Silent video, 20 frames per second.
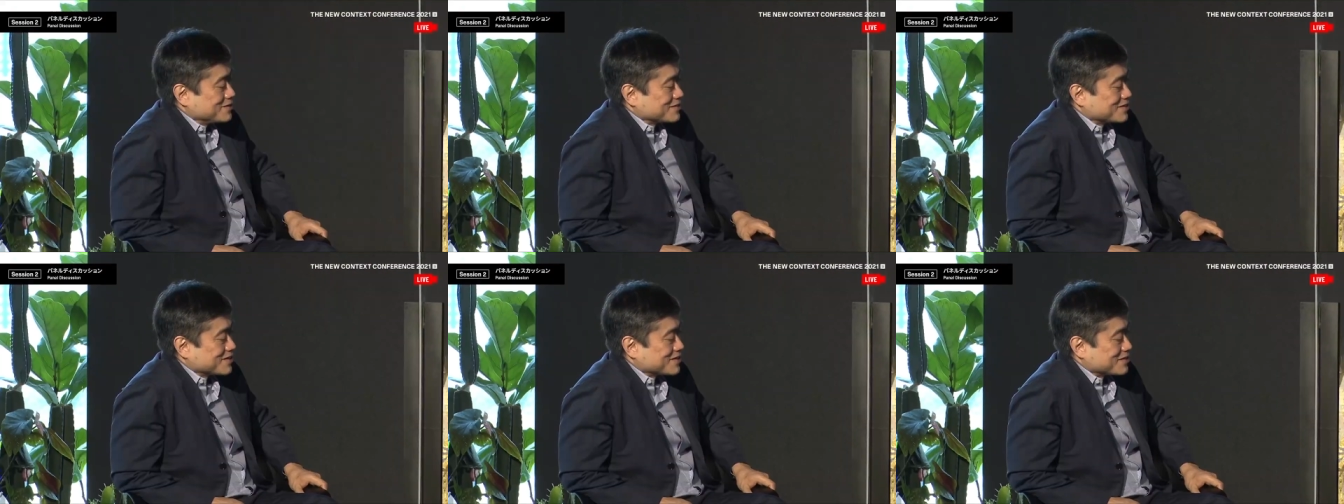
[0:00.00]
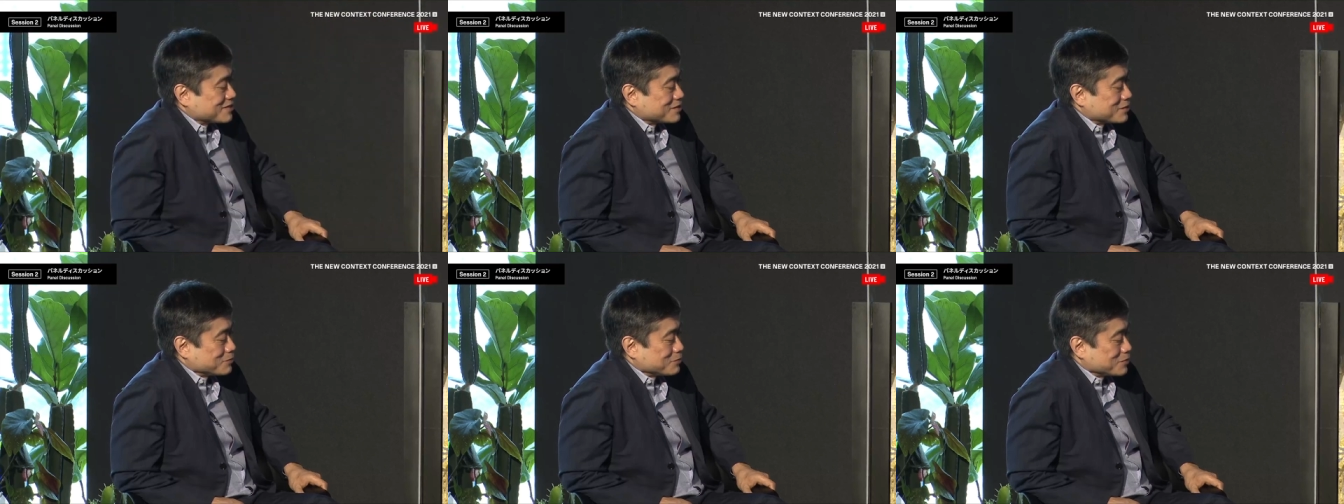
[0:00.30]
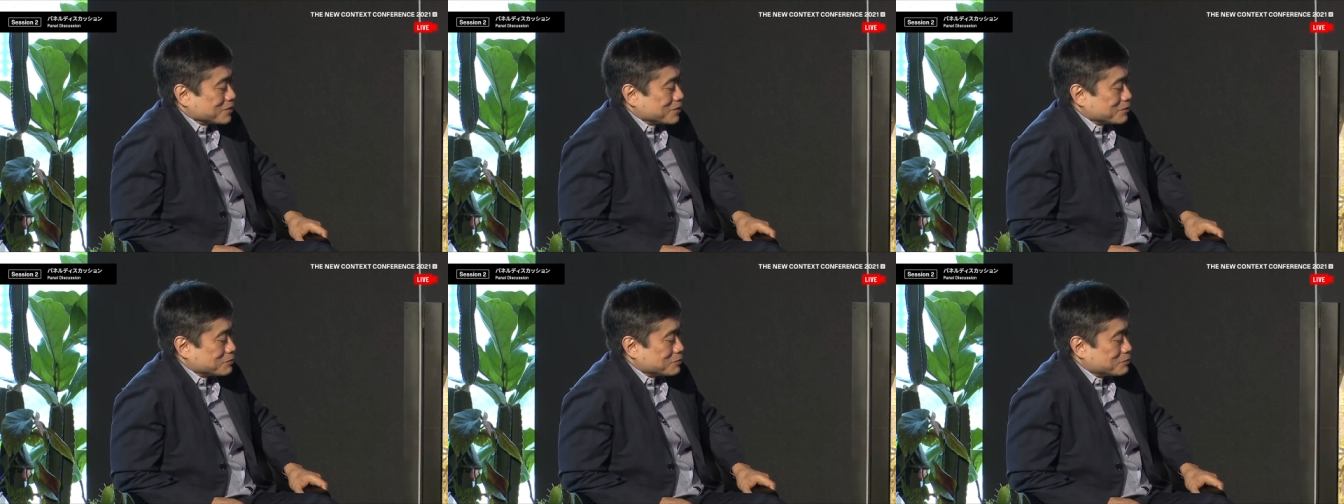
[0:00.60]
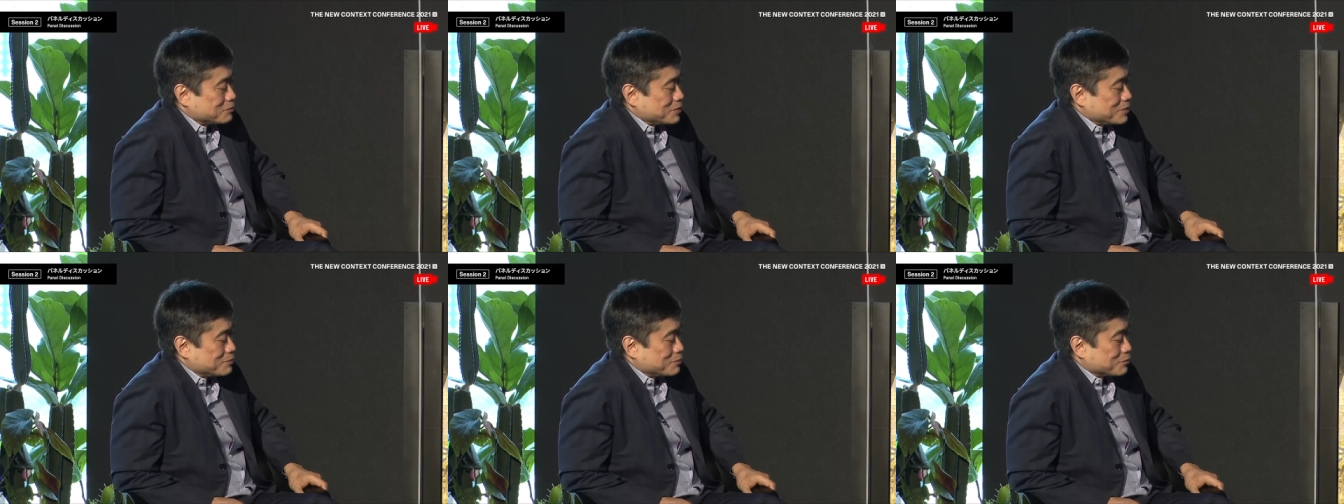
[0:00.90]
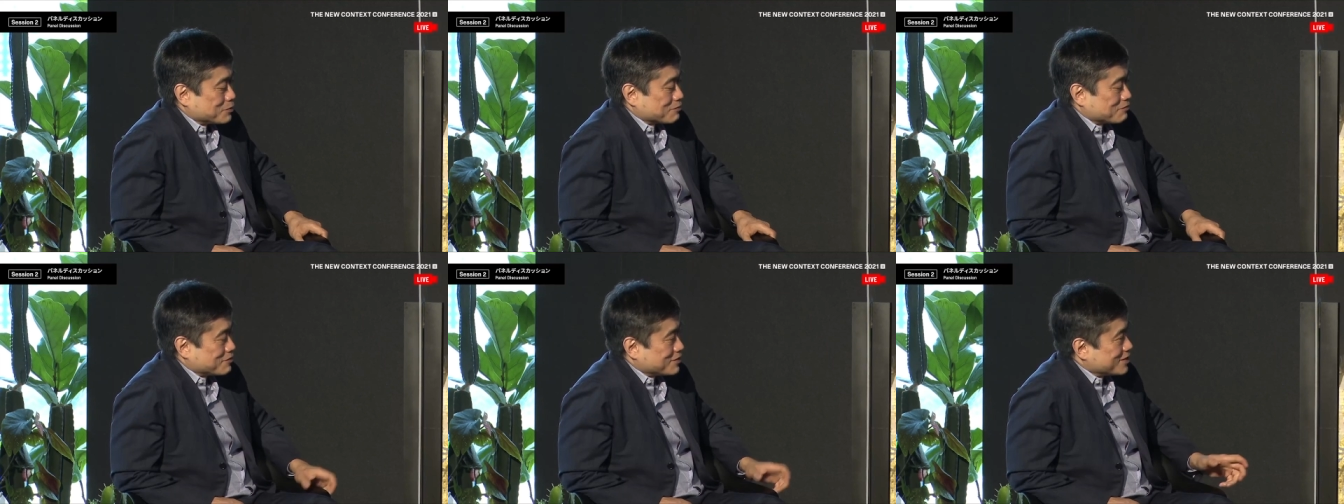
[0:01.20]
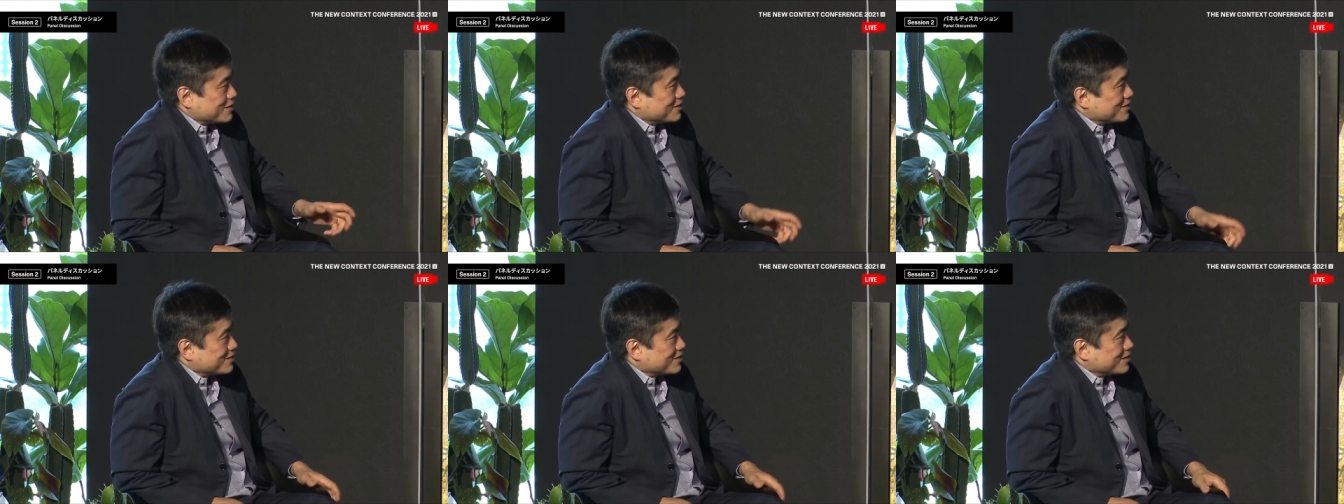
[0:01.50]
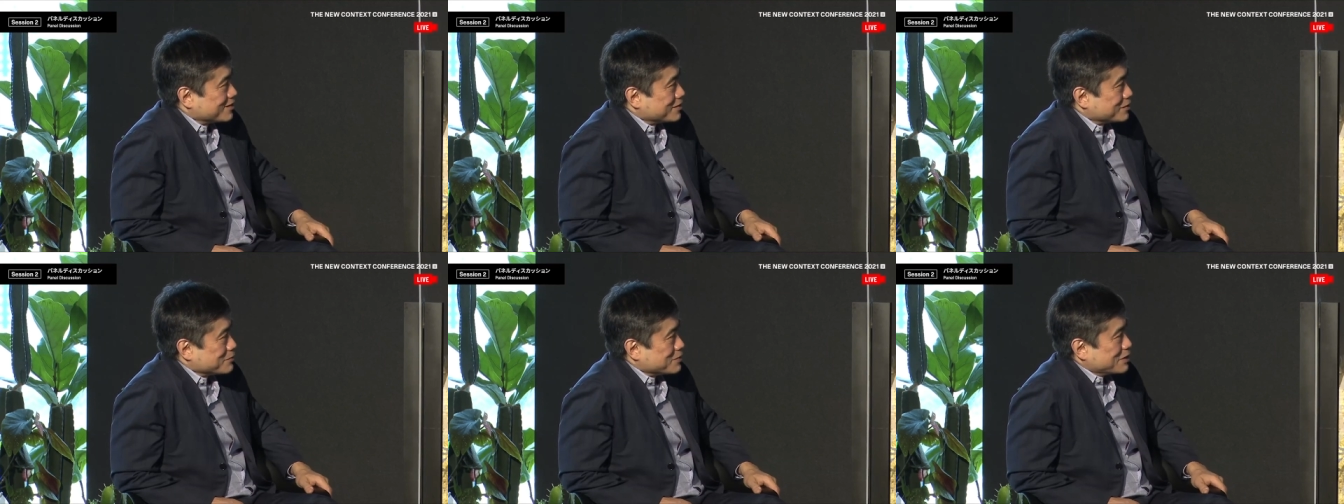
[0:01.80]
can sometimes be more fun
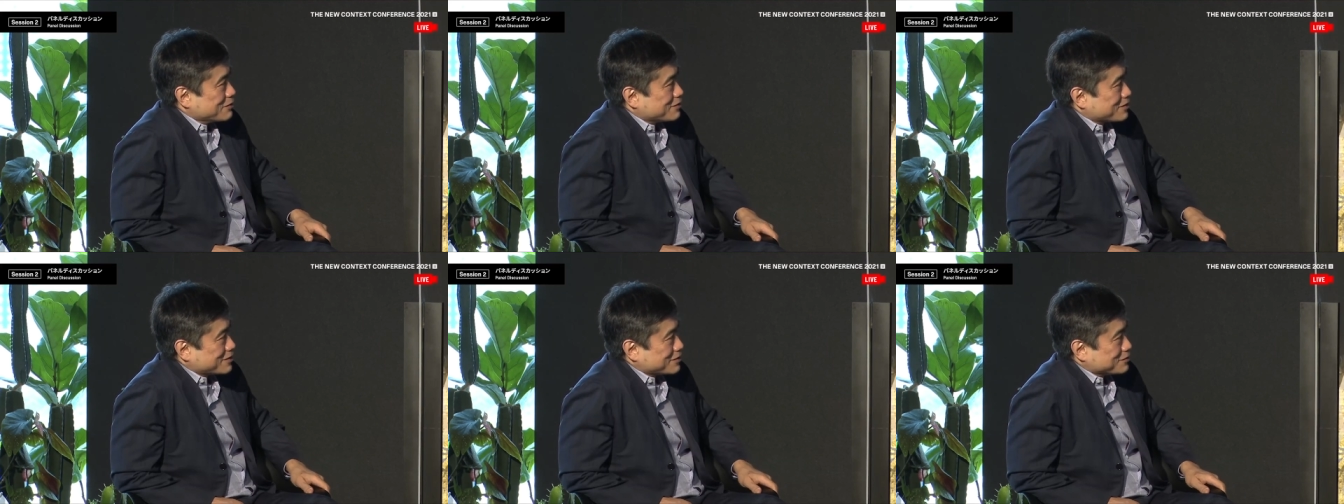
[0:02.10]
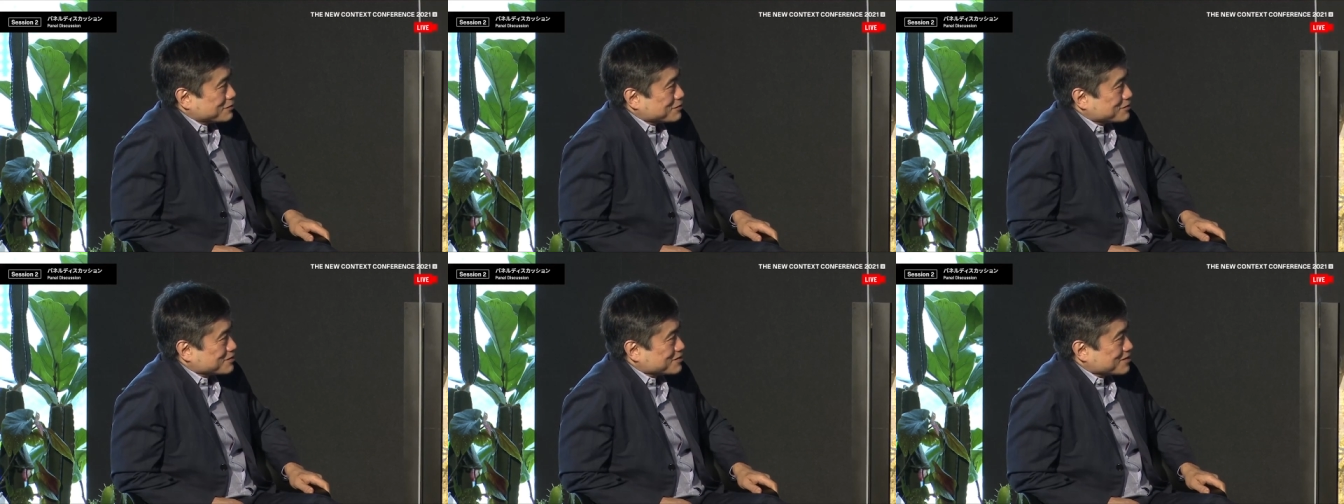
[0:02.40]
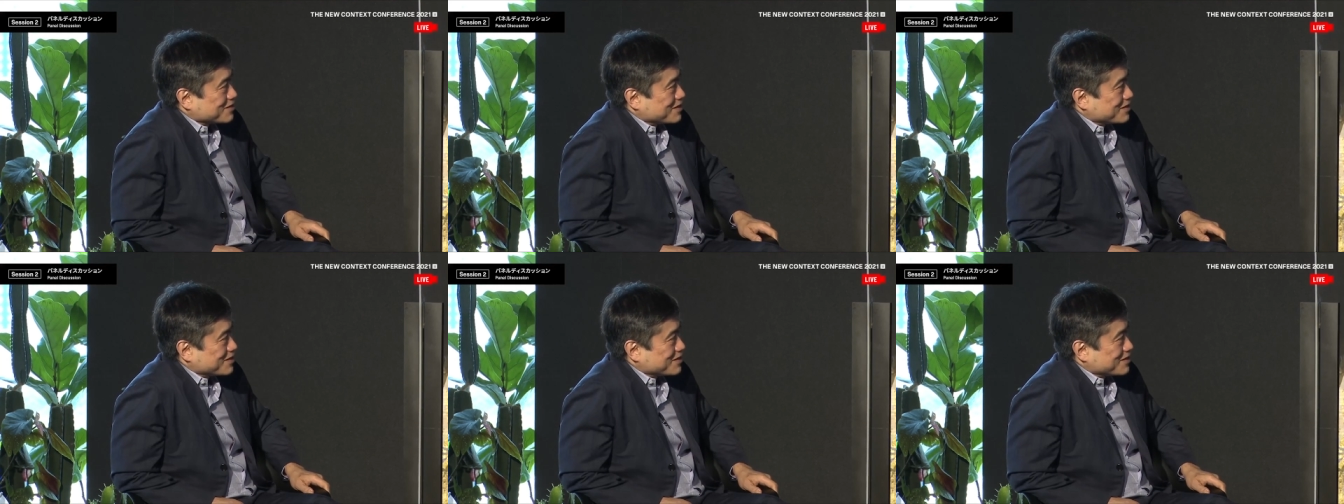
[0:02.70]
than the Americans.